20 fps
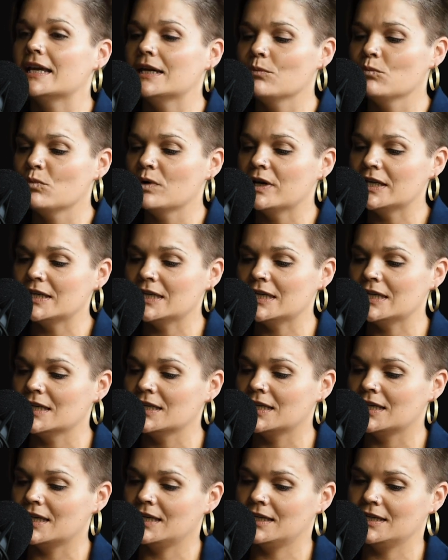when
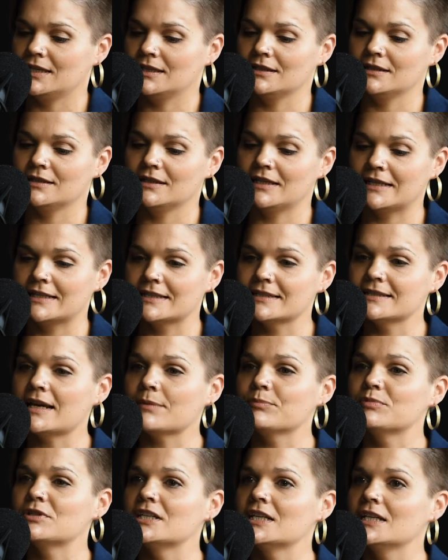in a
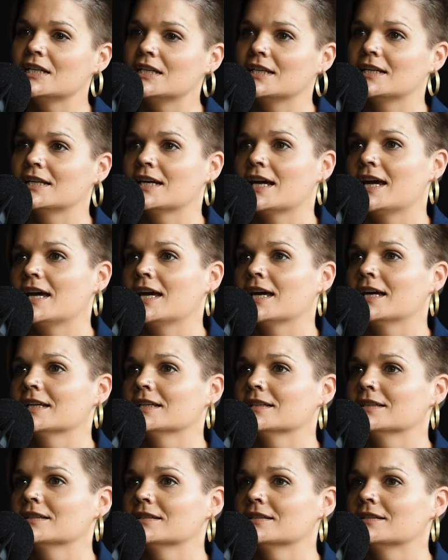accepting
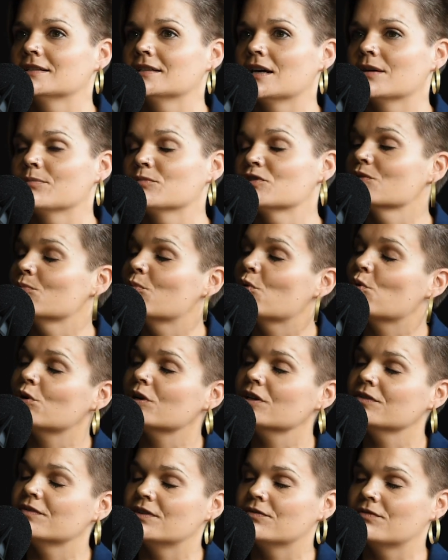and
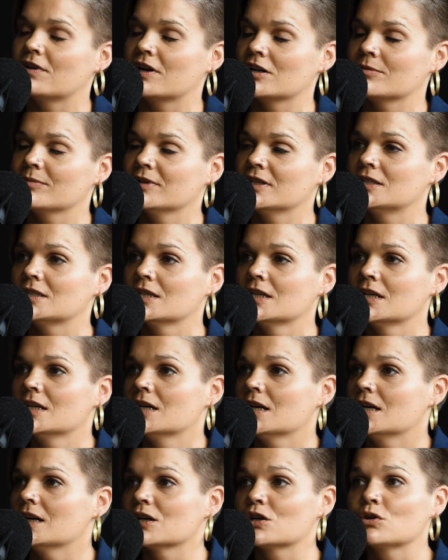supportive environment,
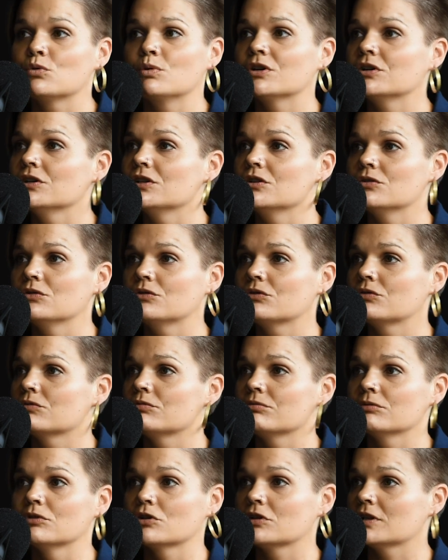queer youth
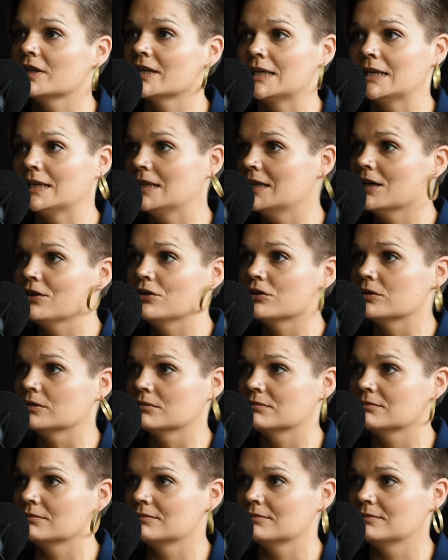look like any
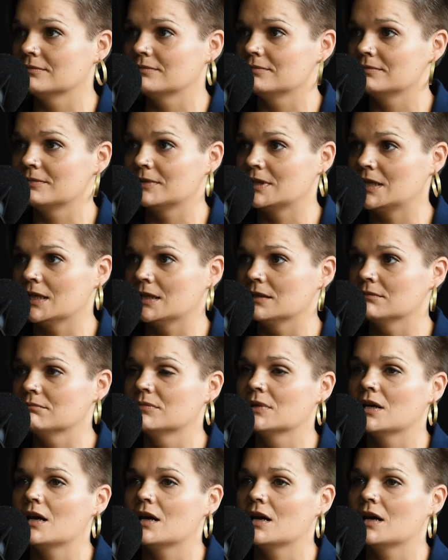other kid,